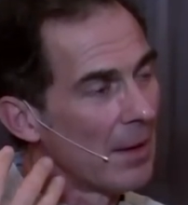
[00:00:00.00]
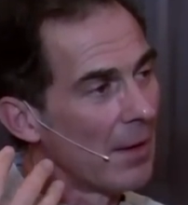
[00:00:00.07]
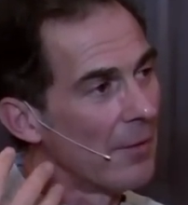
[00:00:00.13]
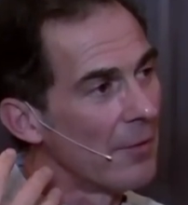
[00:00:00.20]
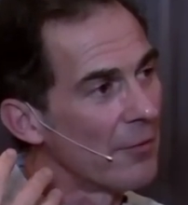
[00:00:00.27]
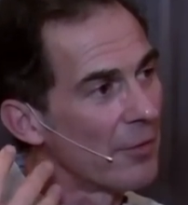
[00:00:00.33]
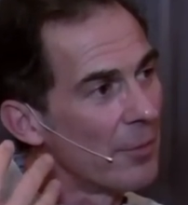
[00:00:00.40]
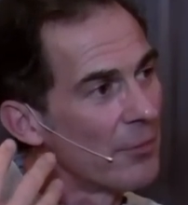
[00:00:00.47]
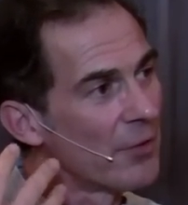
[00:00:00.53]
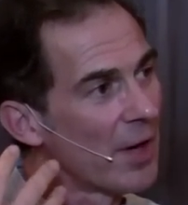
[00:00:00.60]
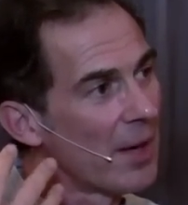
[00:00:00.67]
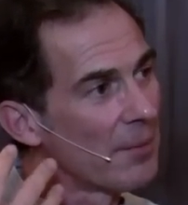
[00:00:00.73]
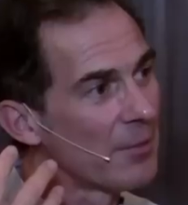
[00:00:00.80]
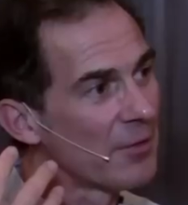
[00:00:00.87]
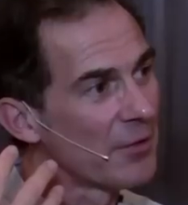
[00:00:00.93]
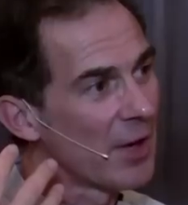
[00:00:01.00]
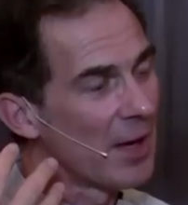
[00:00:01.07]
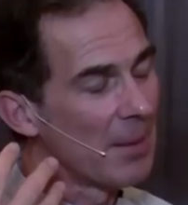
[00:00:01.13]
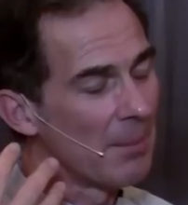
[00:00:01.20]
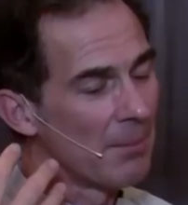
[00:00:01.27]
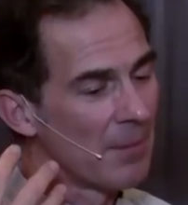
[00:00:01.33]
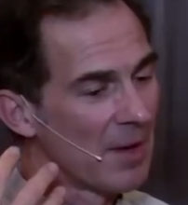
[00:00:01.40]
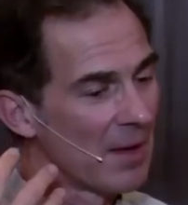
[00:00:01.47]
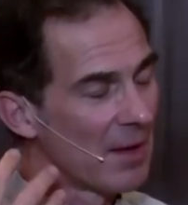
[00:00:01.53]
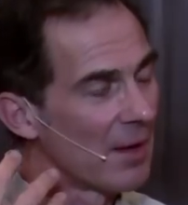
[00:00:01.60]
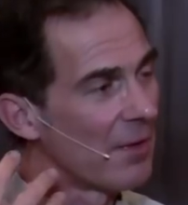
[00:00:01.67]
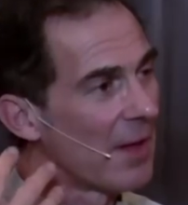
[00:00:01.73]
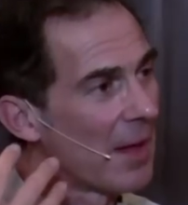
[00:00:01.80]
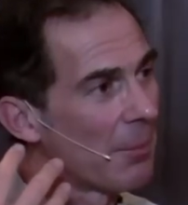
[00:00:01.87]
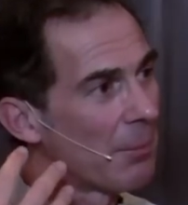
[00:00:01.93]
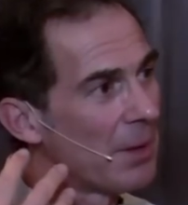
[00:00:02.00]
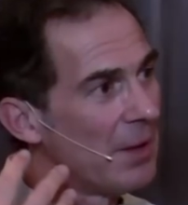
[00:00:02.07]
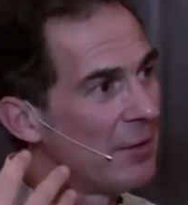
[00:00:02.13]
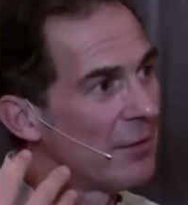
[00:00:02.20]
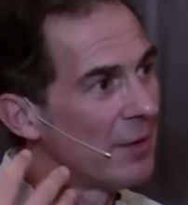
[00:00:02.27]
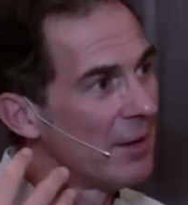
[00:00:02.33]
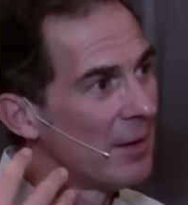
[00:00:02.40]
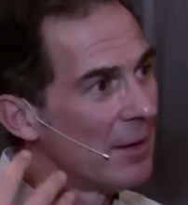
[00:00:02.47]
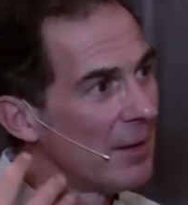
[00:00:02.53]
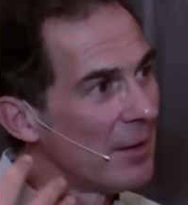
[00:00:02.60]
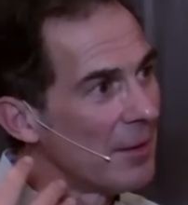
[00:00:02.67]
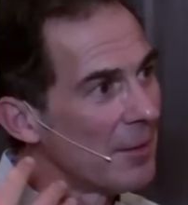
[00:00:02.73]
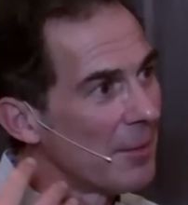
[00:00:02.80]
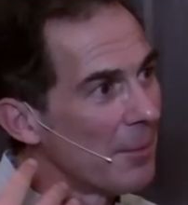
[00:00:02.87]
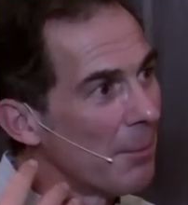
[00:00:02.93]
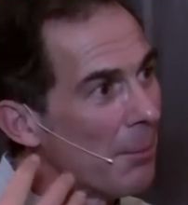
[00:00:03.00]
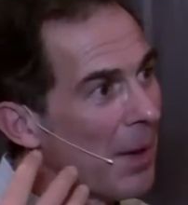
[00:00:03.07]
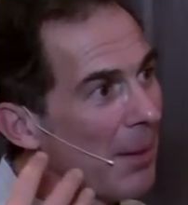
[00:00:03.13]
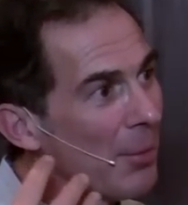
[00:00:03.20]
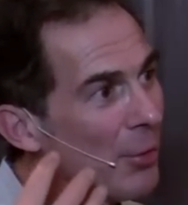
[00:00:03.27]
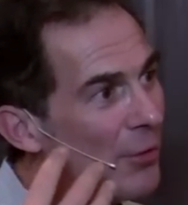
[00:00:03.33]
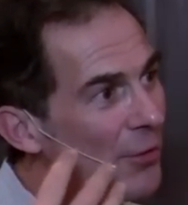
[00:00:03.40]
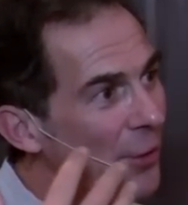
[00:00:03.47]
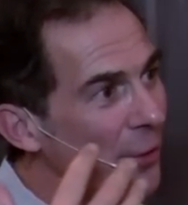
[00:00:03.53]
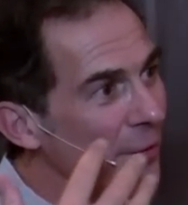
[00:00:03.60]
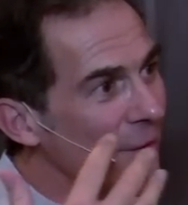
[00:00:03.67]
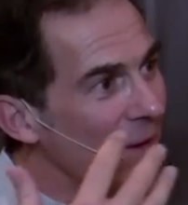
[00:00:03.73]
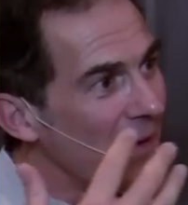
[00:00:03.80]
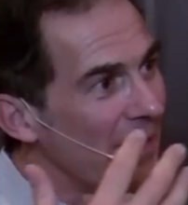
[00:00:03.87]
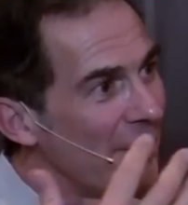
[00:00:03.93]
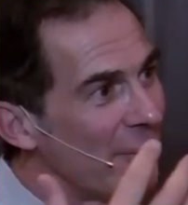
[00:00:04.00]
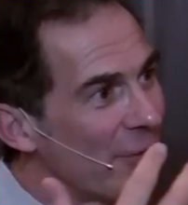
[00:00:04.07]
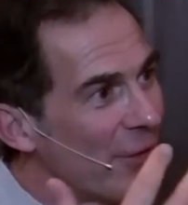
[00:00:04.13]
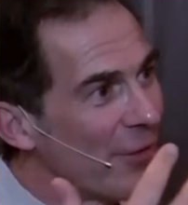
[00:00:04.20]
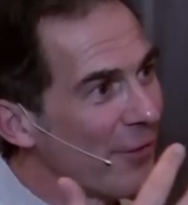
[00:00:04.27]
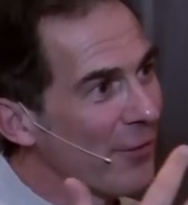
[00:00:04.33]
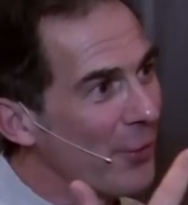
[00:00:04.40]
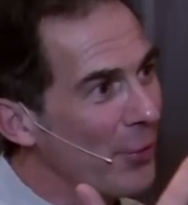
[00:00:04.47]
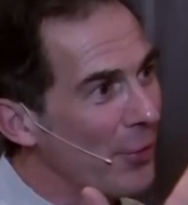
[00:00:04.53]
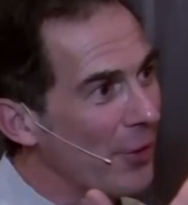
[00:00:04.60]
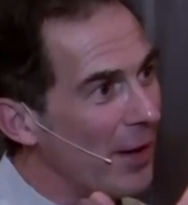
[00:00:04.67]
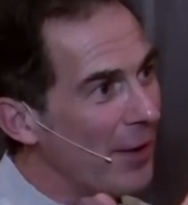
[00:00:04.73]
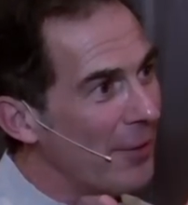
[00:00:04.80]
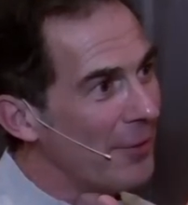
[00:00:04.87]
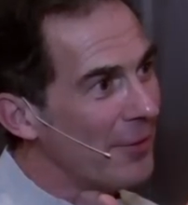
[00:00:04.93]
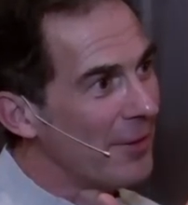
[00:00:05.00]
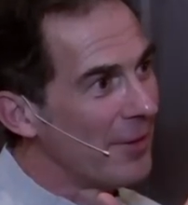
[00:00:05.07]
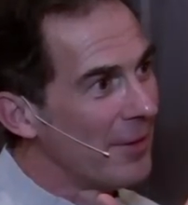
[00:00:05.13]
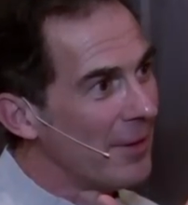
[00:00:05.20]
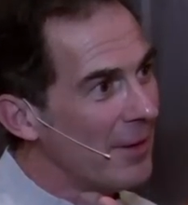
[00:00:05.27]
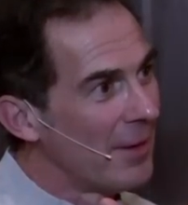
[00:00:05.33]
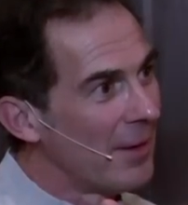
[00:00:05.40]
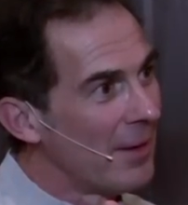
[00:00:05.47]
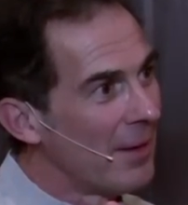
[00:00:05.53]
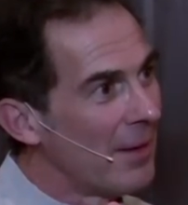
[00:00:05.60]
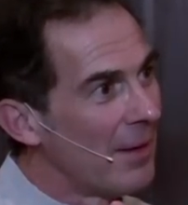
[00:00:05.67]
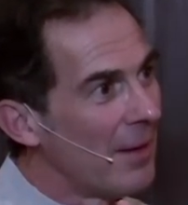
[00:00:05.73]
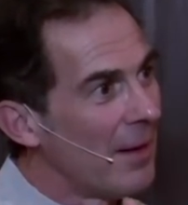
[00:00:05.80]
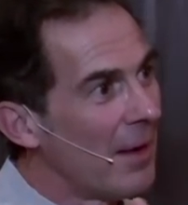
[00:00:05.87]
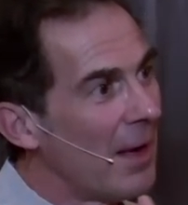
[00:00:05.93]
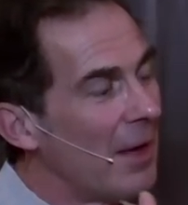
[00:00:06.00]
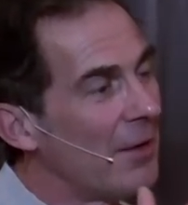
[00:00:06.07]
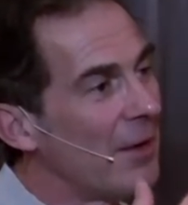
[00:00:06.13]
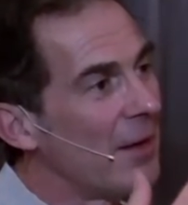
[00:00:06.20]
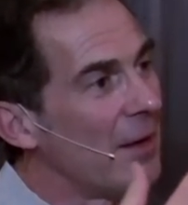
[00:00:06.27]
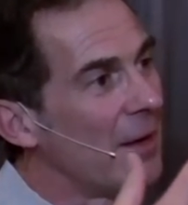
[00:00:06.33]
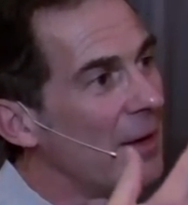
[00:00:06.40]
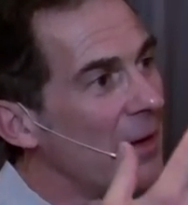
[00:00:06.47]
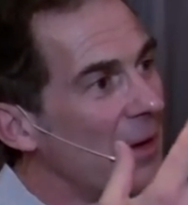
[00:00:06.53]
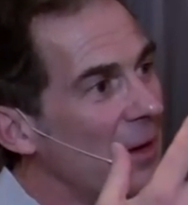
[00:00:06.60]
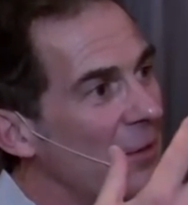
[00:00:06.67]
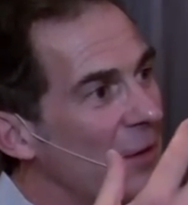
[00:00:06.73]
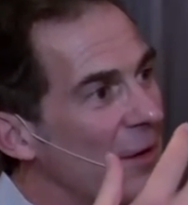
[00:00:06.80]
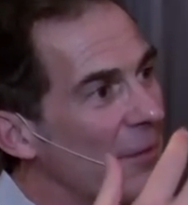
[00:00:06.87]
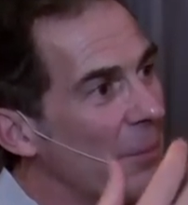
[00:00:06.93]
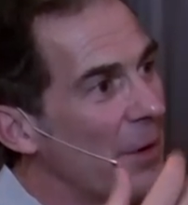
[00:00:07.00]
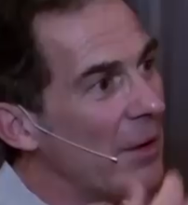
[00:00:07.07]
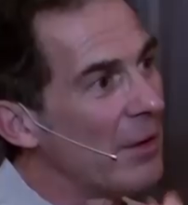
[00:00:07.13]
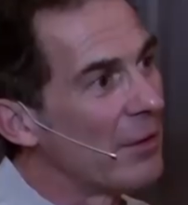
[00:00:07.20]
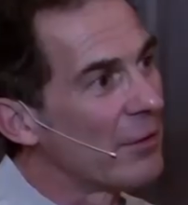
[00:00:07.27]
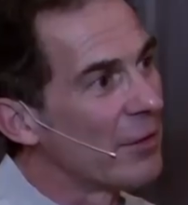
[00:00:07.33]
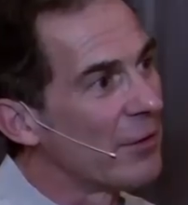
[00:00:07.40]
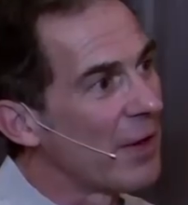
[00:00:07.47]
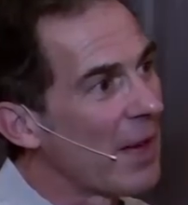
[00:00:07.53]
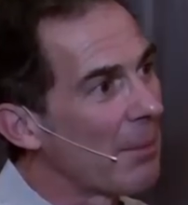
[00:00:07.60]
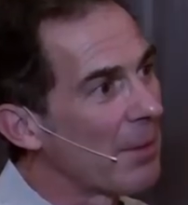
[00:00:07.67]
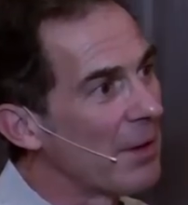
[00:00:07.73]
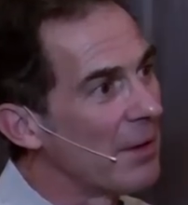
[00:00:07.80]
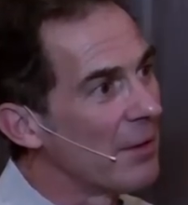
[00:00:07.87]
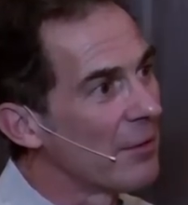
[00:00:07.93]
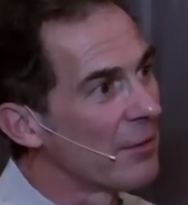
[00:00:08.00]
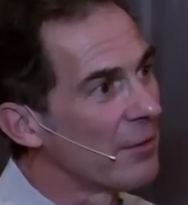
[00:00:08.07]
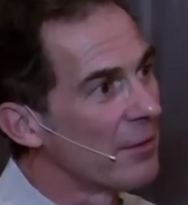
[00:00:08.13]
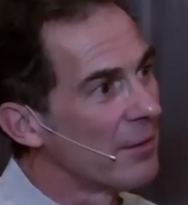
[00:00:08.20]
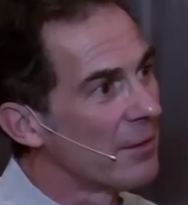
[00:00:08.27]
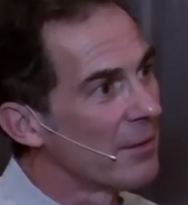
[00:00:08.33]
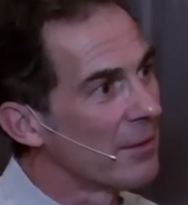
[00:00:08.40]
and that from time to time that peace bubbles over into the foreground and is experienced as happiness.